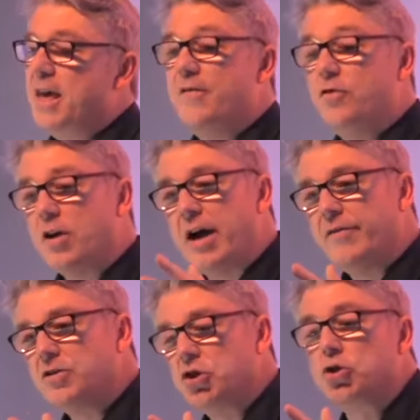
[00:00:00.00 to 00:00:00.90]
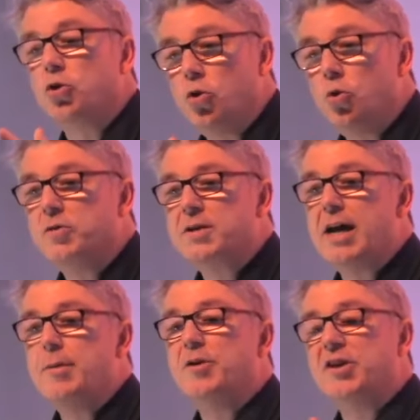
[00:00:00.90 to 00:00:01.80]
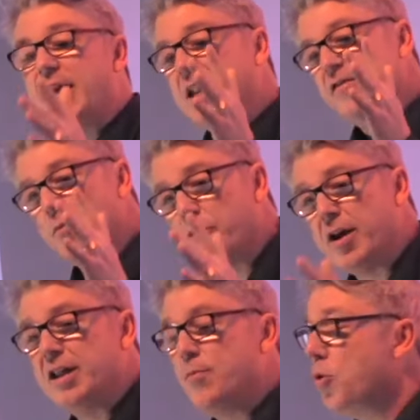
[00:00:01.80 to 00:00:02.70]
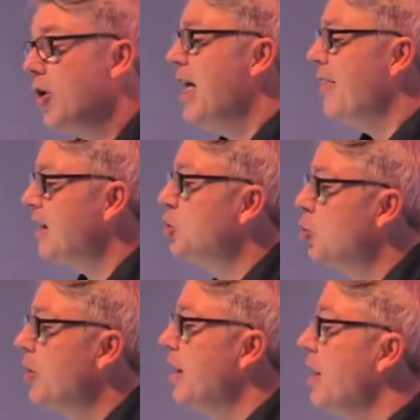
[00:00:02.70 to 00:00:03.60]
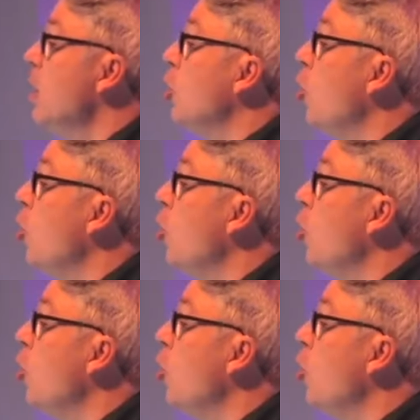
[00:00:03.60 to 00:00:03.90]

If you're having such a low time that you can't even pray anymore, that's okay.